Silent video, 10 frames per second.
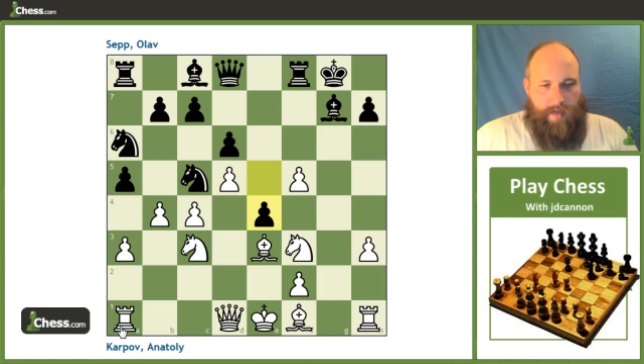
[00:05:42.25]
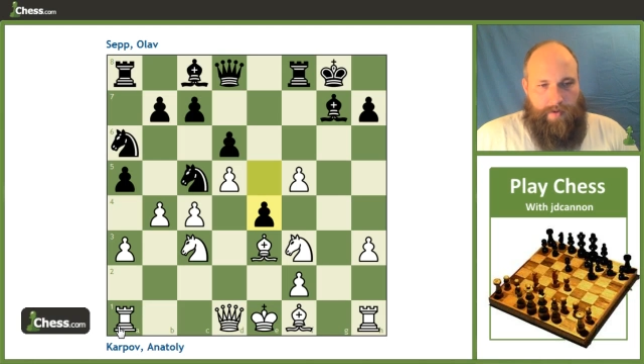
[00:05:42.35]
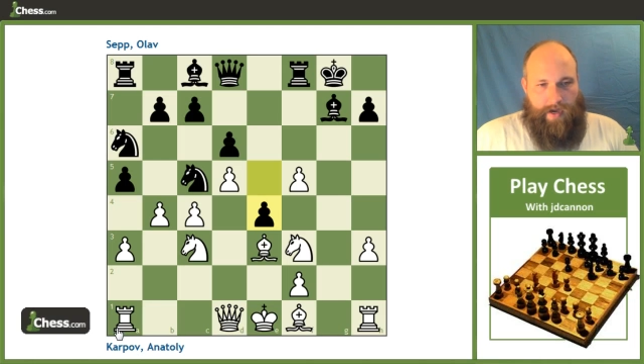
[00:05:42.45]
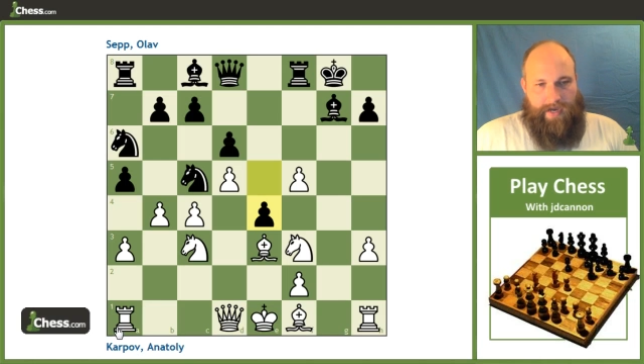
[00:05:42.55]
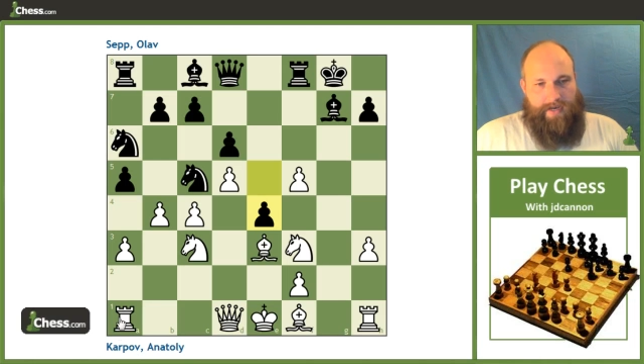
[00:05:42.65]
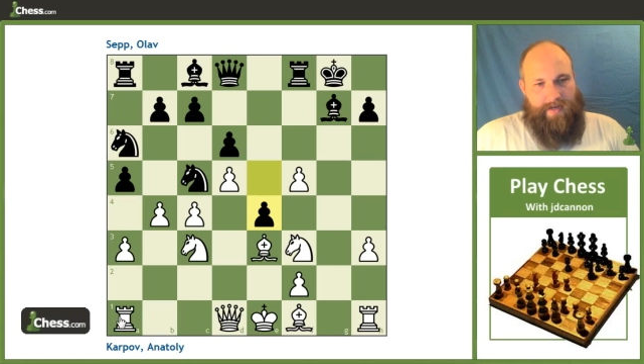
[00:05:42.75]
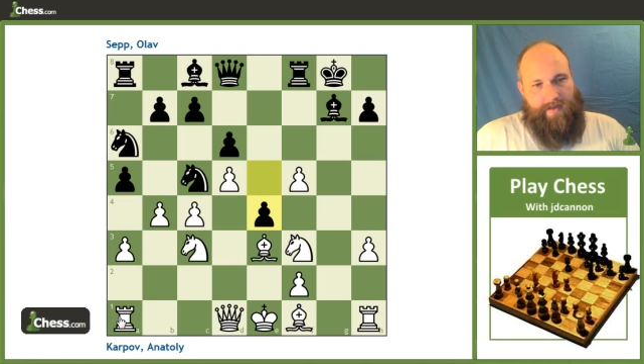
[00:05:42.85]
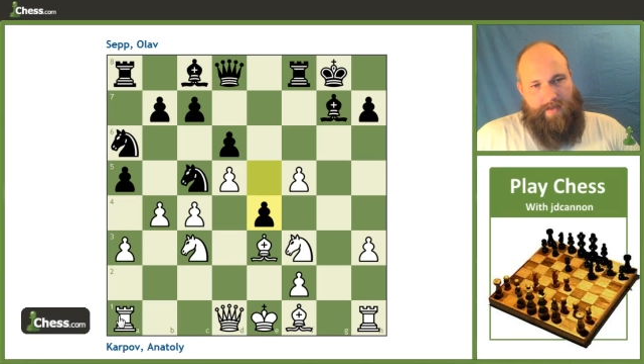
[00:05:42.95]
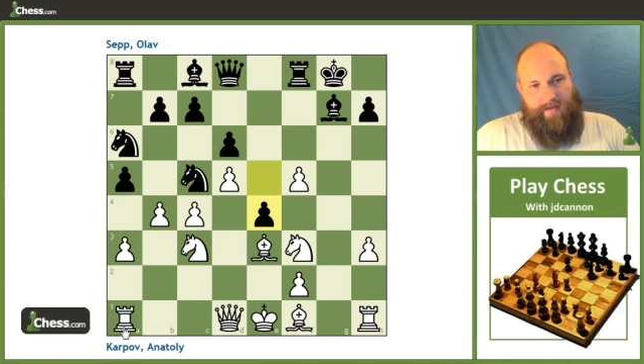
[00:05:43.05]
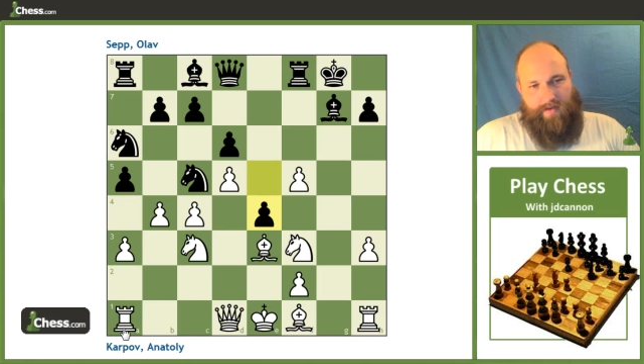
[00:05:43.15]
behind it
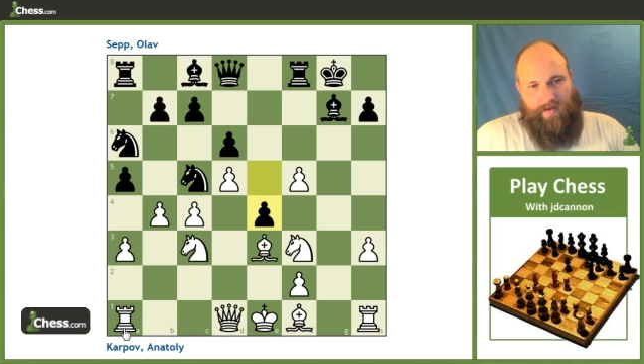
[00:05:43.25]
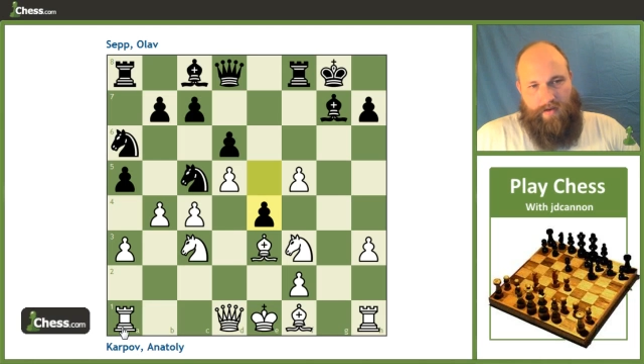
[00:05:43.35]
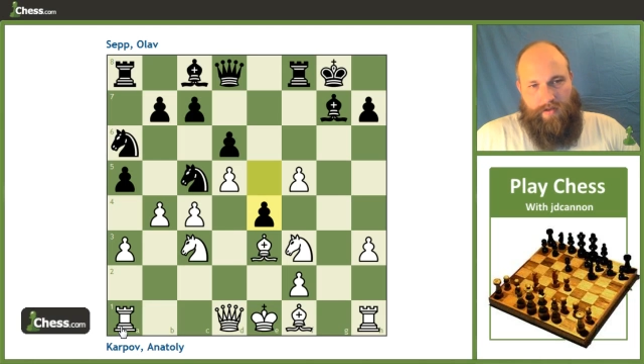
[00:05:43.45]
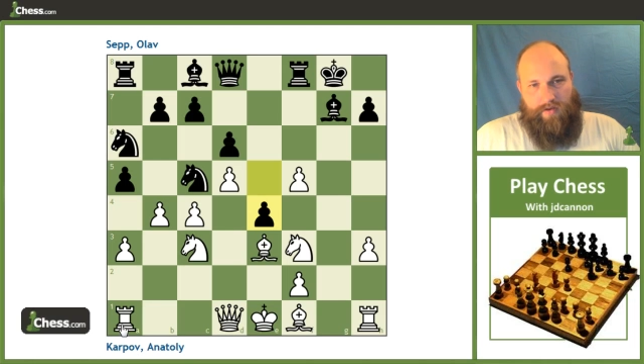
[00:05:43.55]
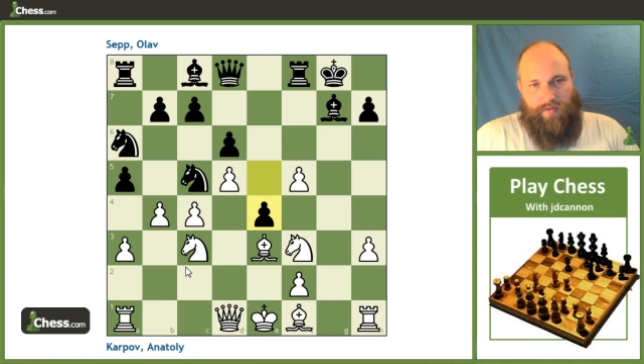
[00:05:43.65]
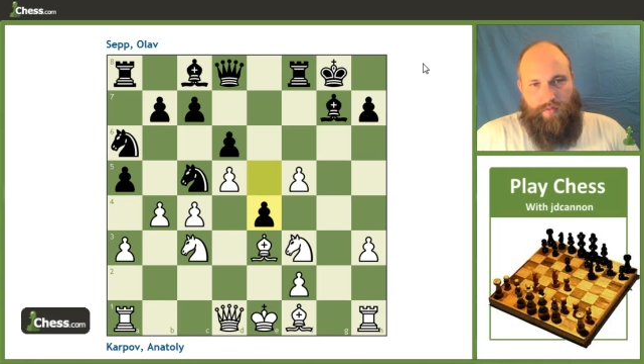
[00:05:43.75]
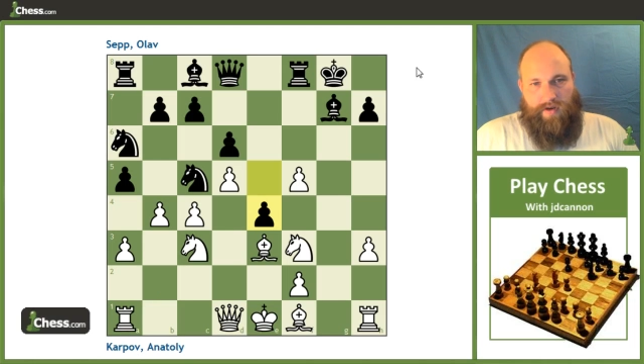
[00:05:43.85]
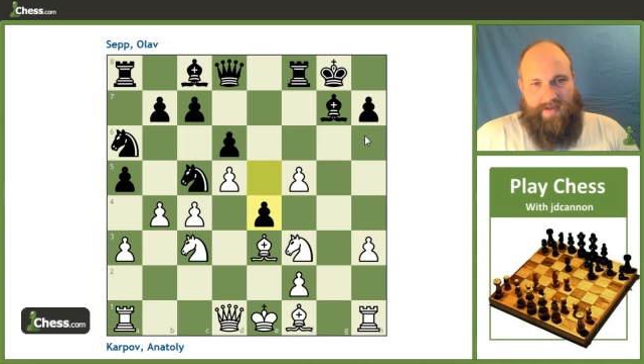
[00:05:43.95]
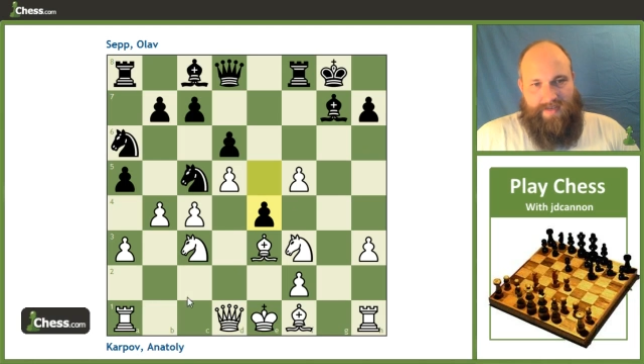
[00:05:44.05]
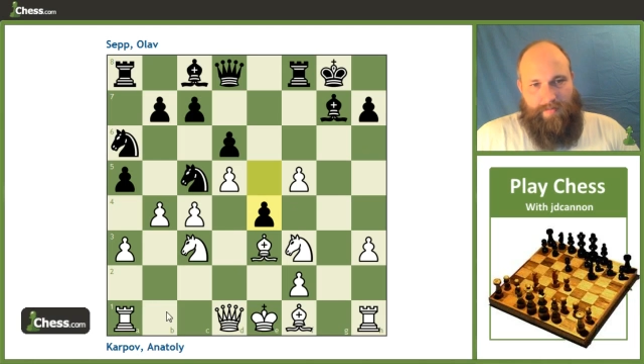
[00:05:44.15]
this uh, this
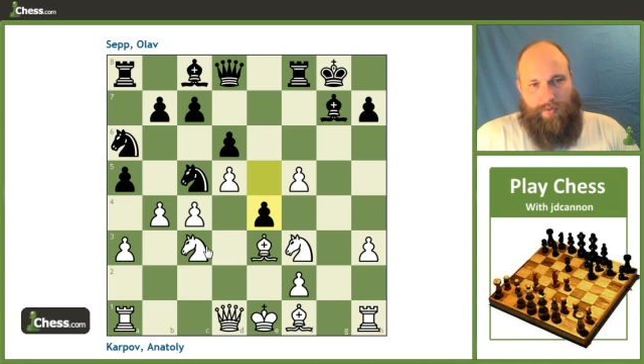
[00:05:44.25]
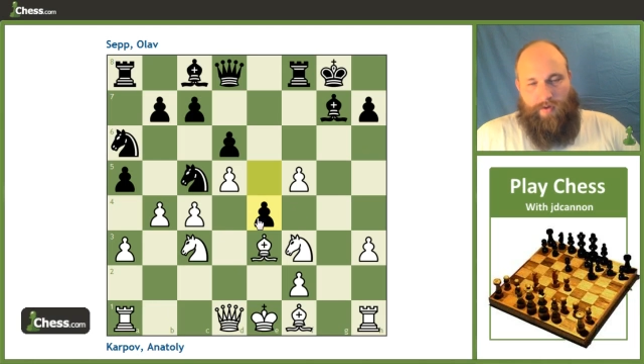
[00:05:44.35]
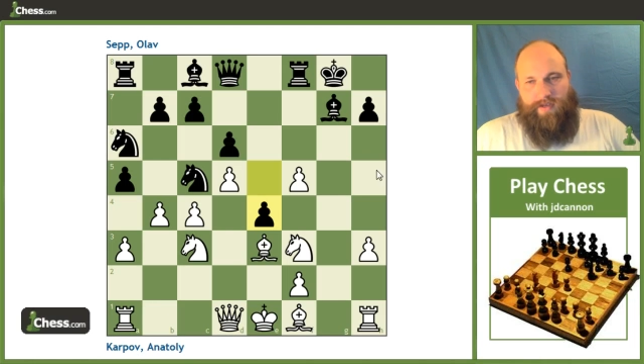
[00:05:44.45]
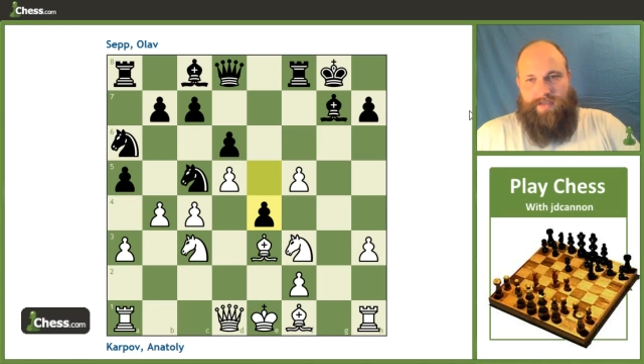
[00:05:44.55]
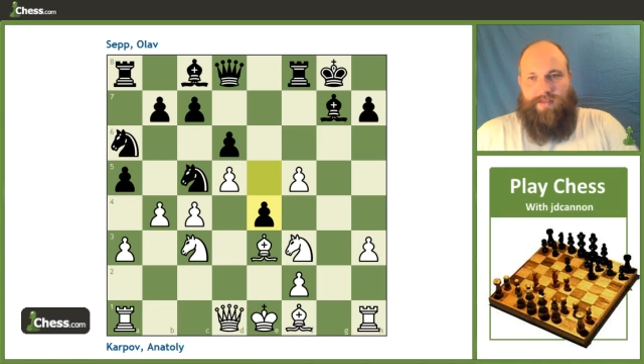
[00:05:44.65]
rook set poised.